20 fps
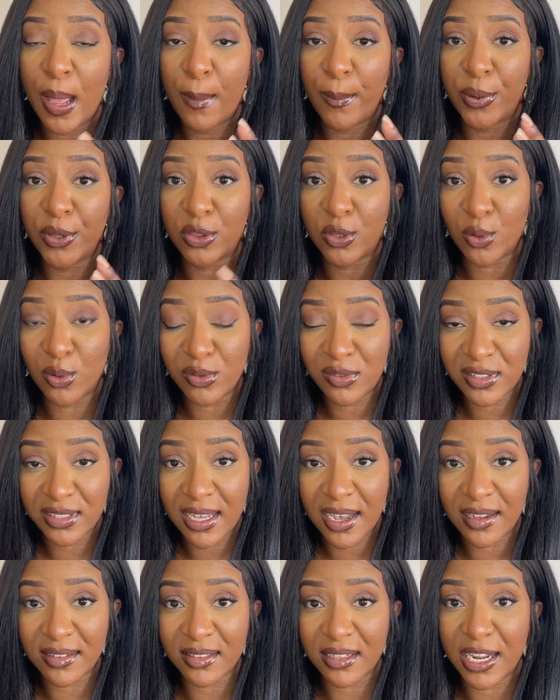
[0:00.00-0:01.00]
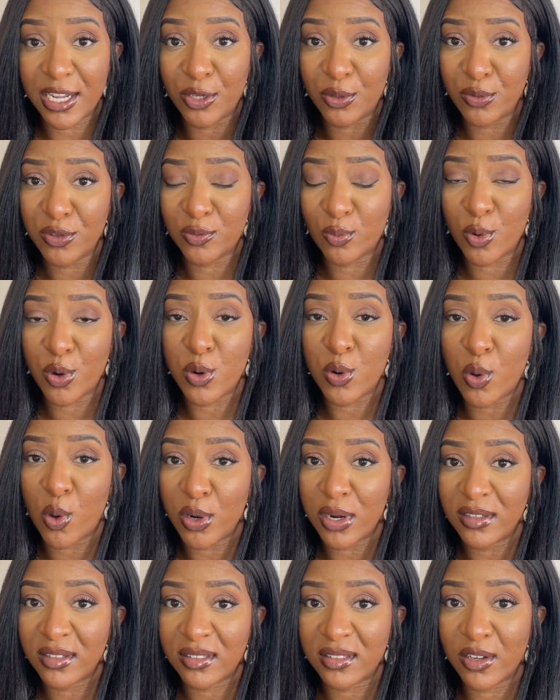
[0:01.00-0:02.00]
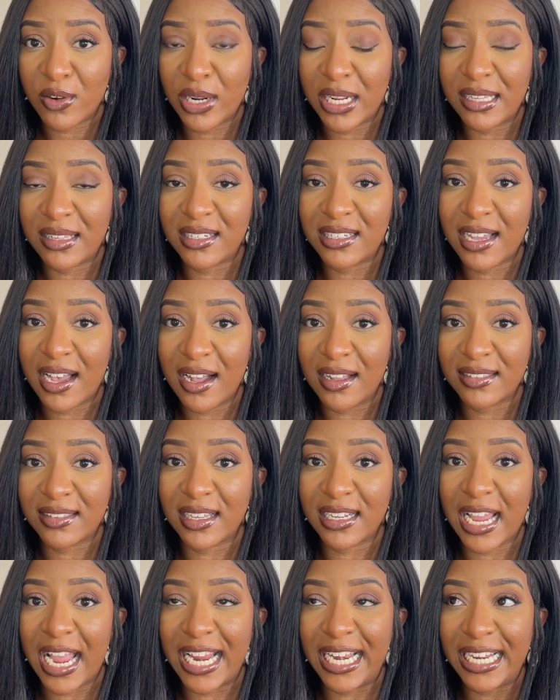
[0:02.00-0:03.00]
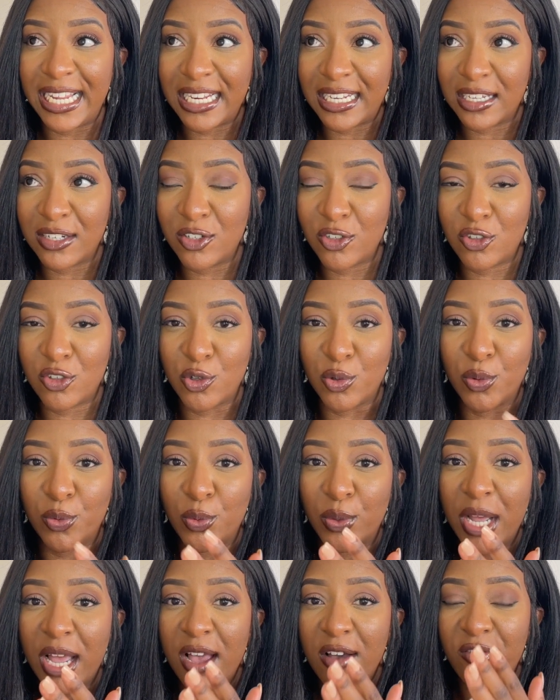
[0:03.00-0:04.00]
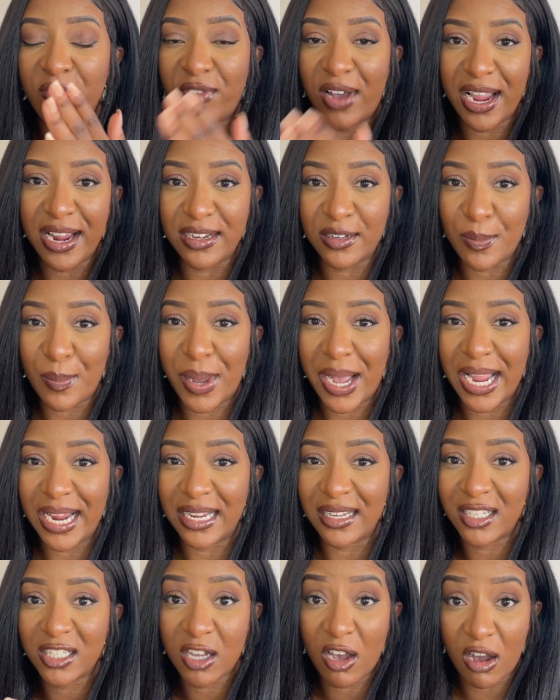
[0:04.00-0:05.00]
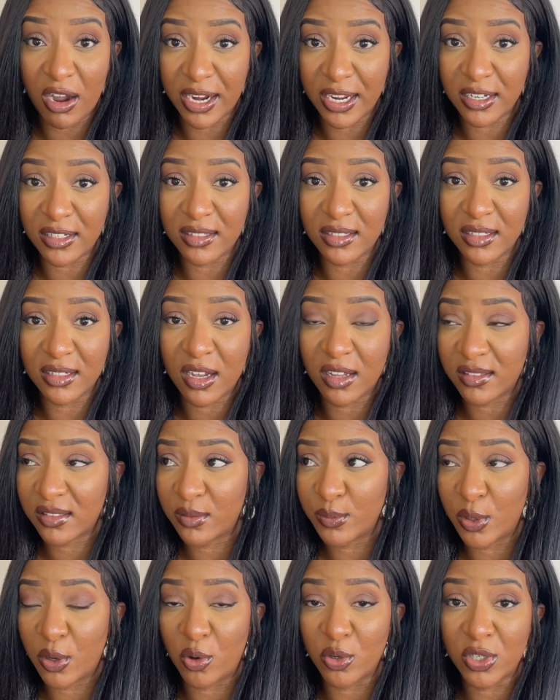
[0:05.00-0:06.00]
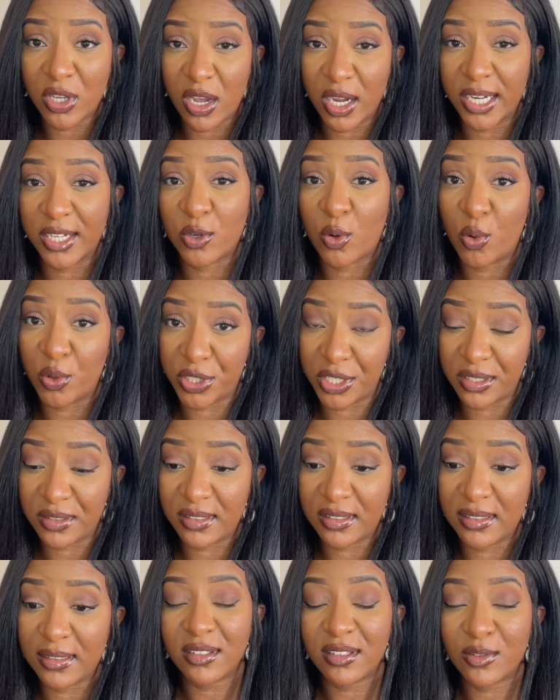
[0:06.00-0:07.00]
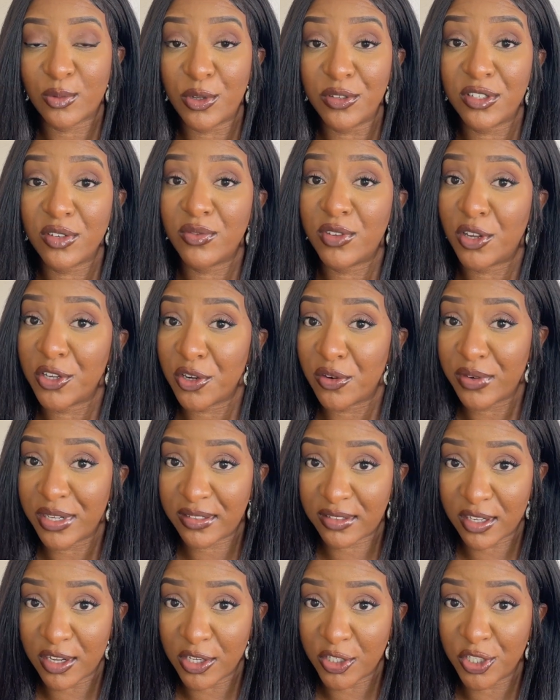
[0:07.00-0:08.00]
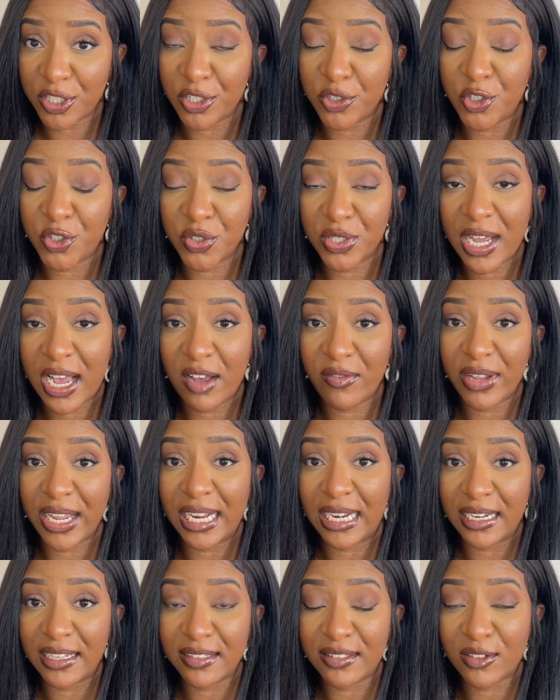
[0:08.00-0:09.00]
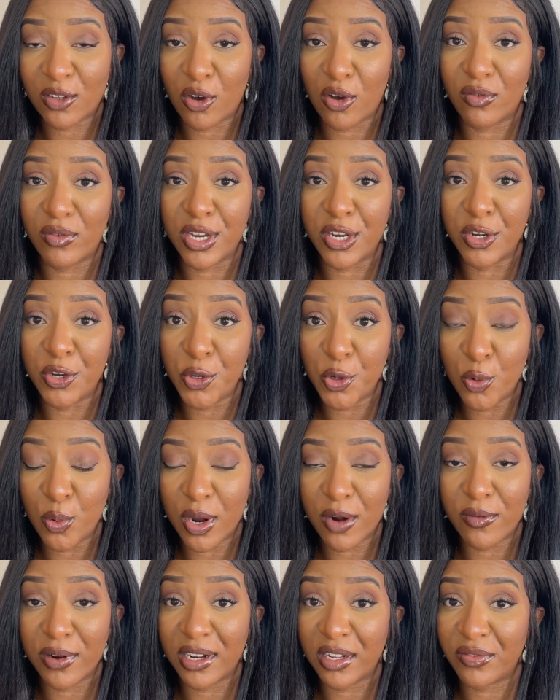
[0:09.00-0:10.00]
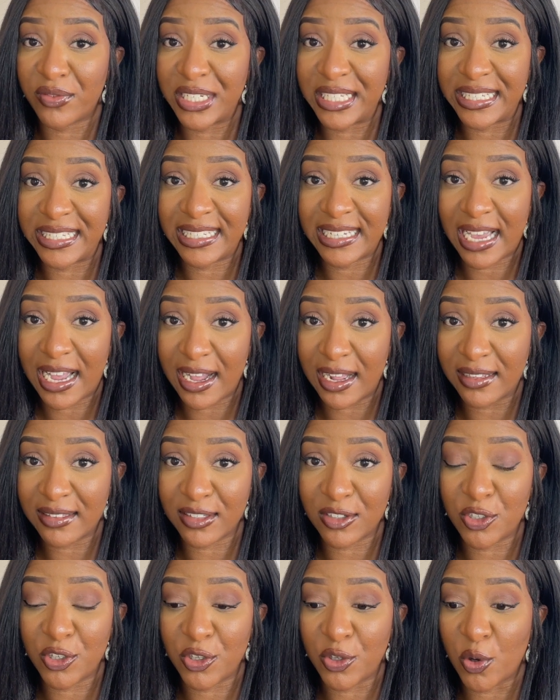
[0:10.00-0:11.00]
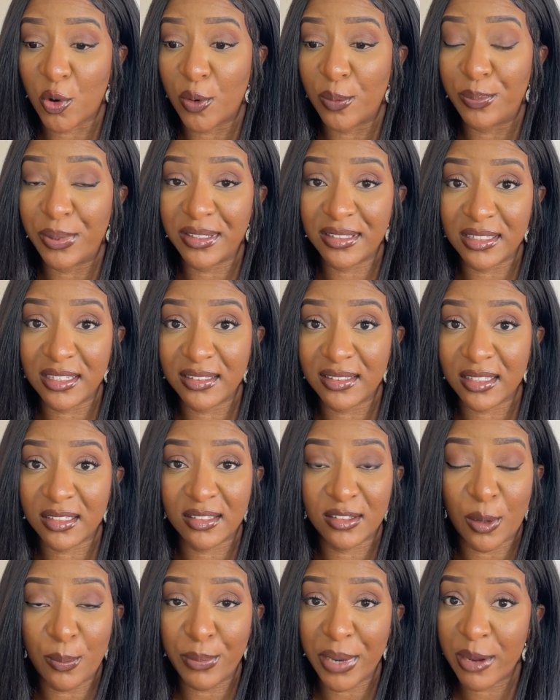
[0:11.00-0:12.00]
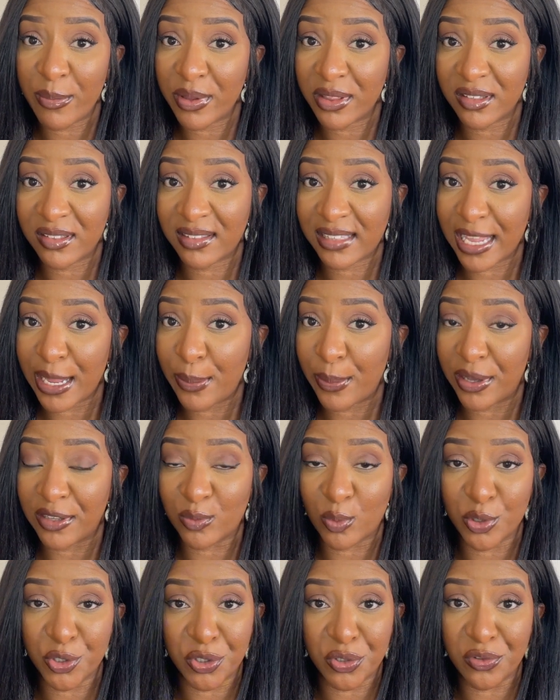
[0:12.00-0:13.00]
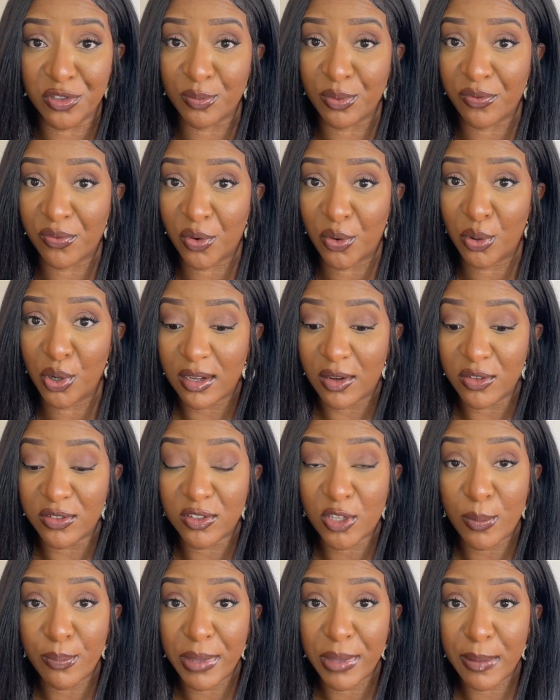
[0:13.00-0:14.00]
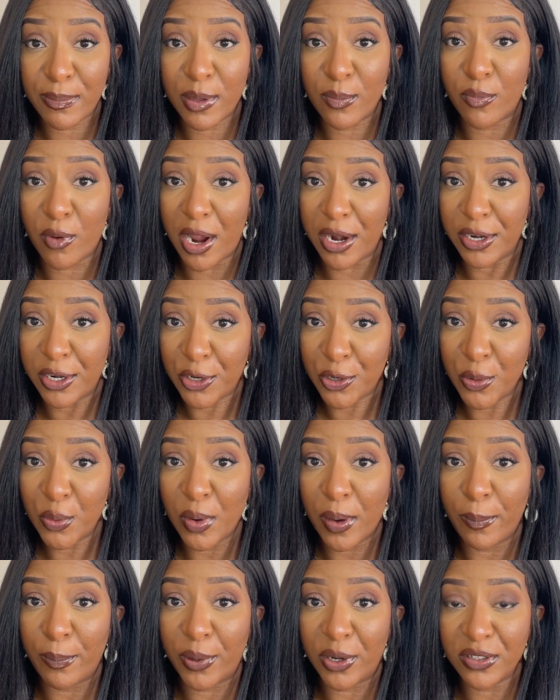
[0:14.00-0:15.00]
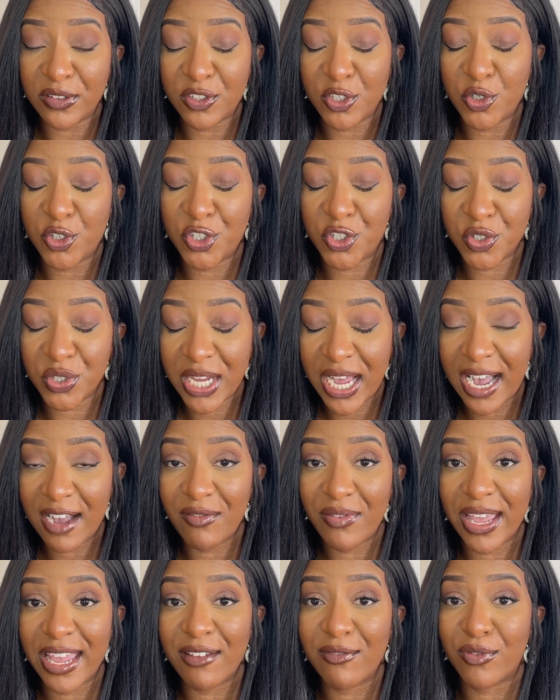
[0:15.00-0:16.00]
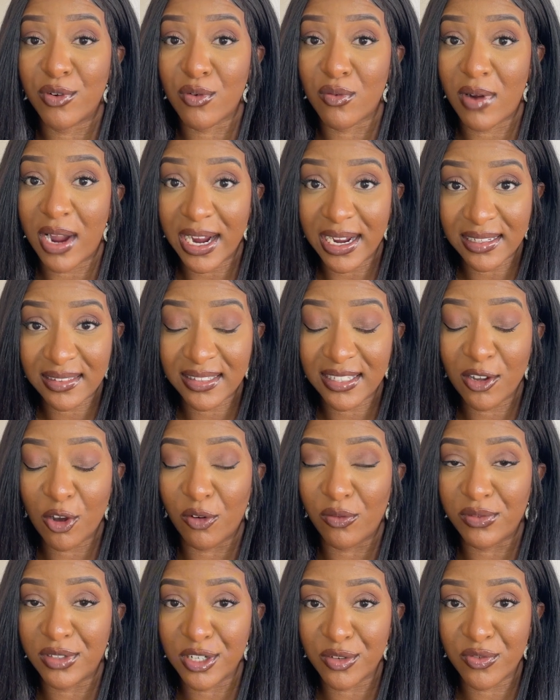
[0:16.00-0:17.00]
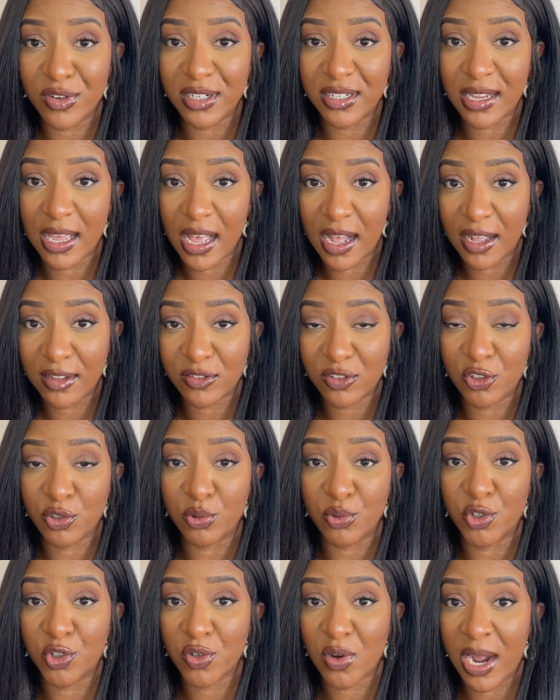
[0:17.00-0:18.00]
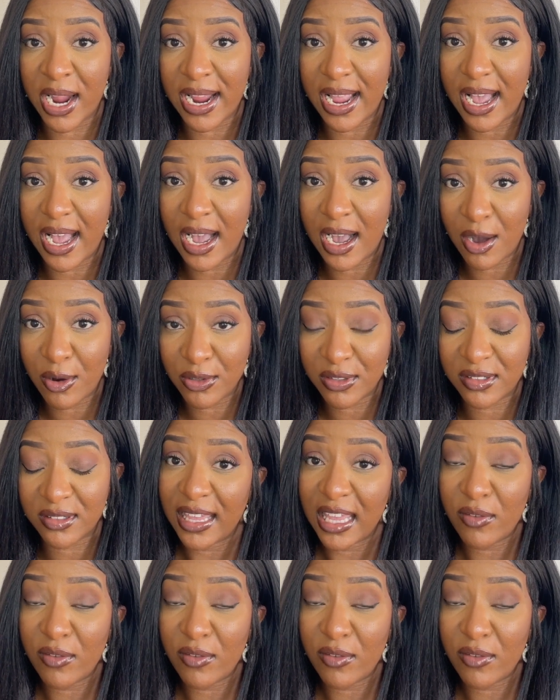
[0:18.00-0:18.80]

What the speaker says: but those tags that I used were not necessarily the tags that I needed to find my target customer or target audience. So once you've done your research, you should have a list of new relevant tags to your business. Some may be the same as what you used before, or some may be brand new, but you should have a variety of different tags to try out.